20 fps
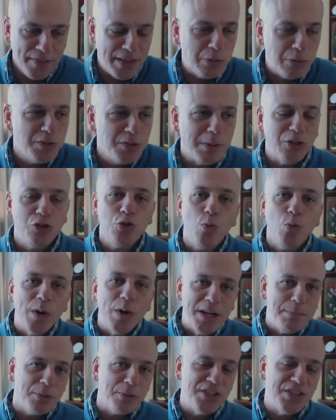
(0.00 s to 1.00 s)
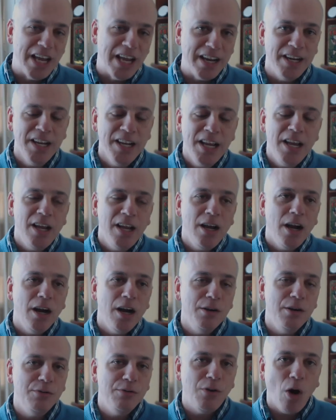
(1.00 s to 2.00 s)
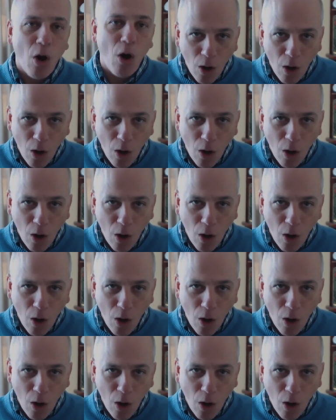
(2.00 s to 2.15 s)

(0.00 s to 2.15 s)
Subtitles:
That was about 20% of